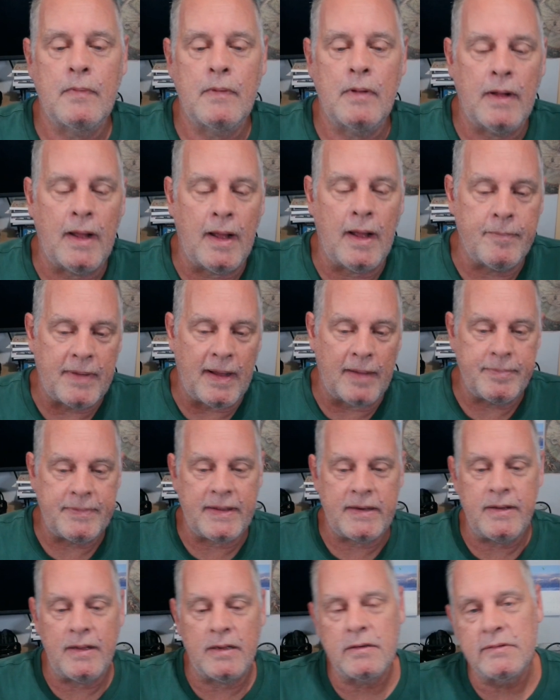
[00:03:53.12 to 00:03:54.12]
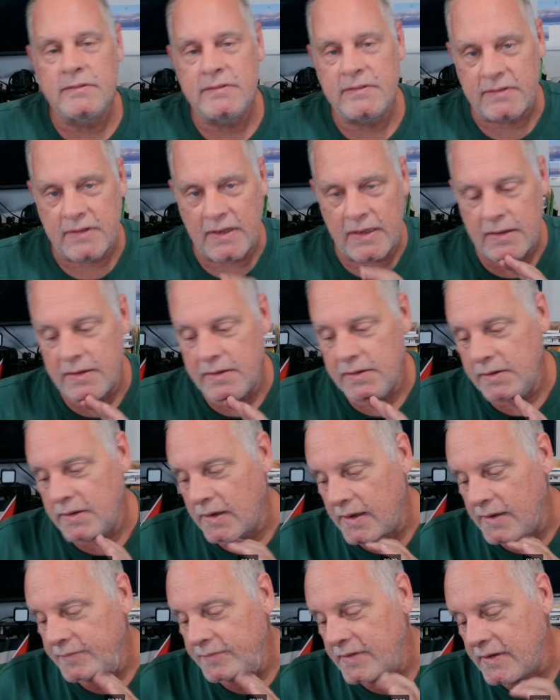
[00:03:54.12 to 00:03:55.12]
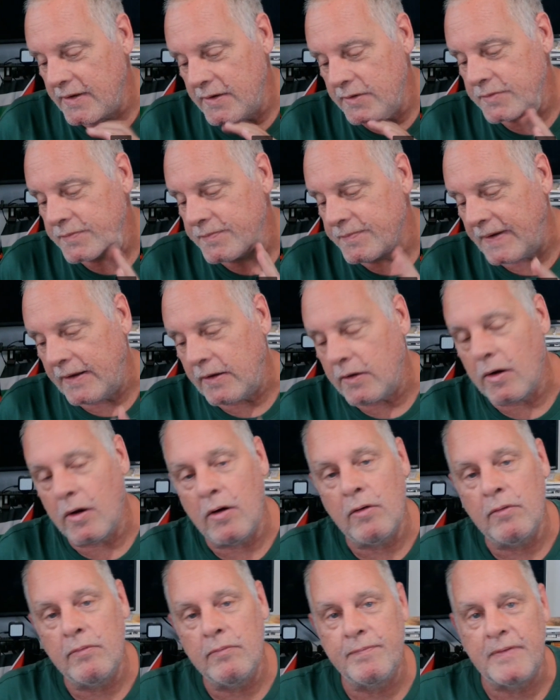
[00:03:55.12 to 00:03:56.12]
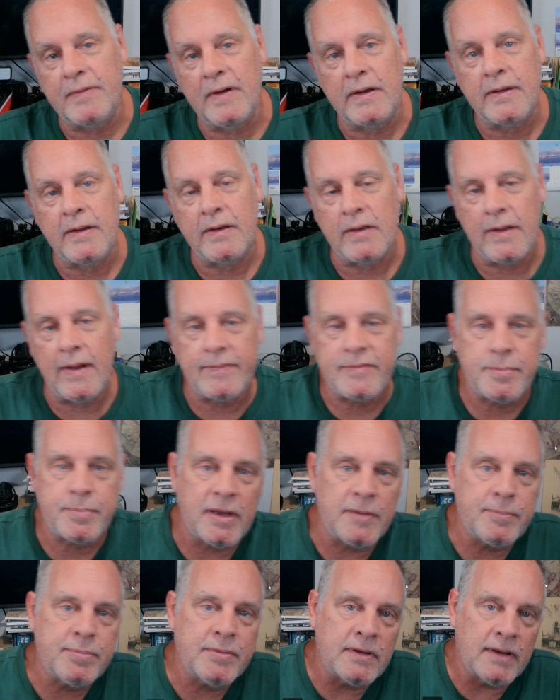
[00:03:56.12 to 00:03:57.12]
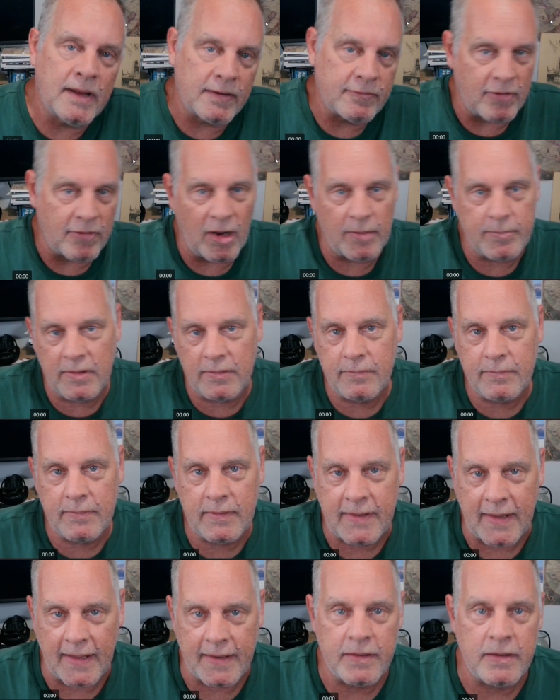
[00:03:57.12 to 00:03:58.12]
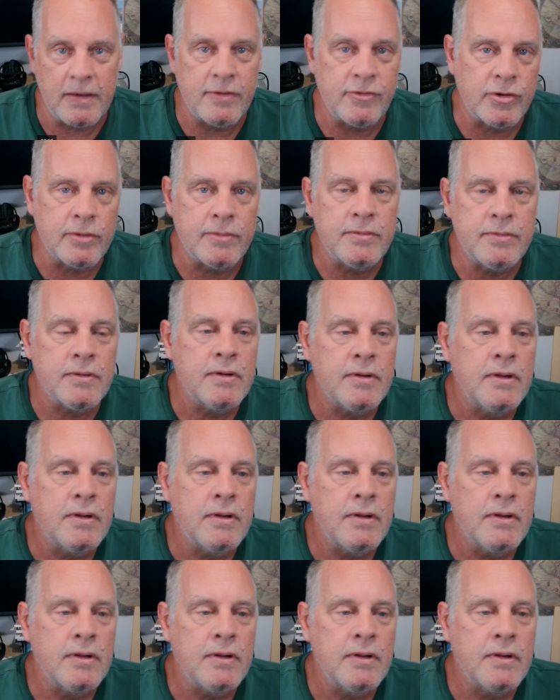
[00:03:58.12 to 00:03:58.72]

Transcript: I'm getting a little sick of these fake alt fucking left people like Robert Kennedy Jr.